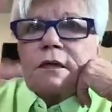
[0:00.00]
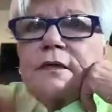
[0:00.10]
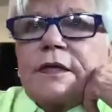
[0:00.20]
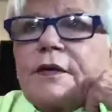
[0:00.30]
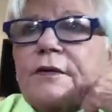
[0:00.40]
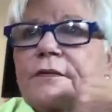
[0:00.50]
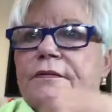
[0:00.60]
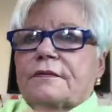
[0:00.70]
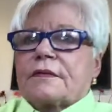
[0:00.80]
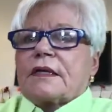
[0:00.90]
there.
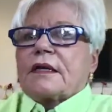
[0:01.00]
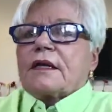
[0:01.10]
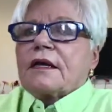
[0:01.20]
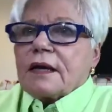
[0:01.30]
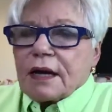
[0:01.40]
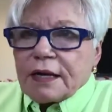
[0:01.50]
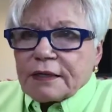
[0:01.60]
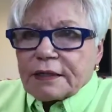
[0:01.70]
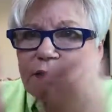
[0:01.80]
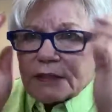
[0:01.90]
I'd
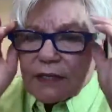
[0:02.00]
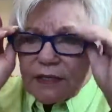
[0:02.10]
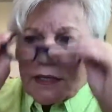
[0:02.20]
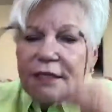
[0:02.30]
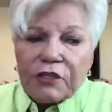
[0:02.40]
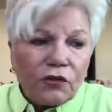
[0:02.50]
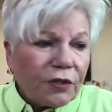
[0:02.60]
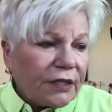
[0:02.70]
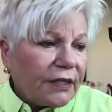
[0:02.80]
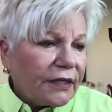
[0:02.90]
like to say thank you
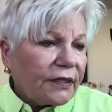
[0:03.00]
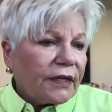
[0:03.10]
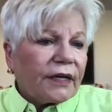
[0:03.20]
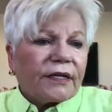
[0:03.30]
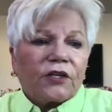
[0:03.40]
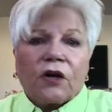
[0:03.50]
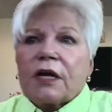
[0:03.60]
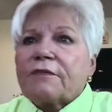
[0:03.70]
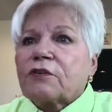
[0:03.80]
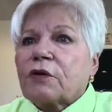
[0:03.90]
again, and y'all
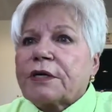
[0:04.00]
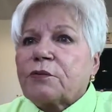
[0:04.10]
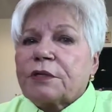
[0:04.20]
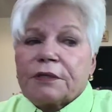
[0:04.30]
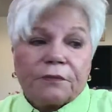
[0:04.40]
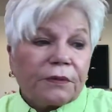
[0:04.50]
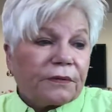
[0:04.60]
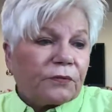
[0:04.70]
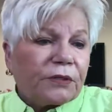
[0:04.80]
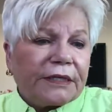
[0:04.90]
have a great
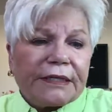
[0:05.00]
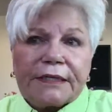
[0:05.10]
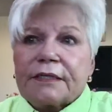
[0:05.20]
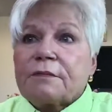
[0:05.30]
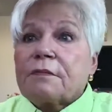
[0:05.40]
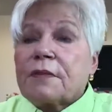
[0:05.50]
weekend.